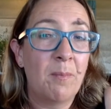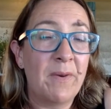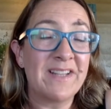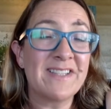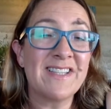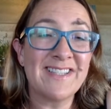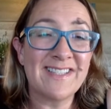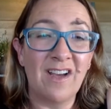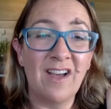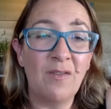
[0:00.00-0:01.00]
it's a
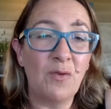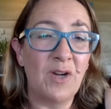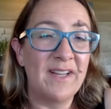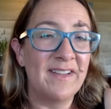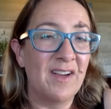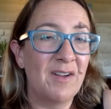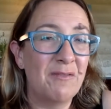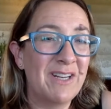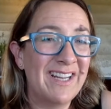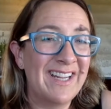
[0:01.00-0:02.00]
style of wine that I
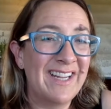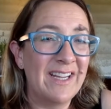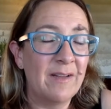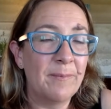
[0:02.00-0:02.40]
really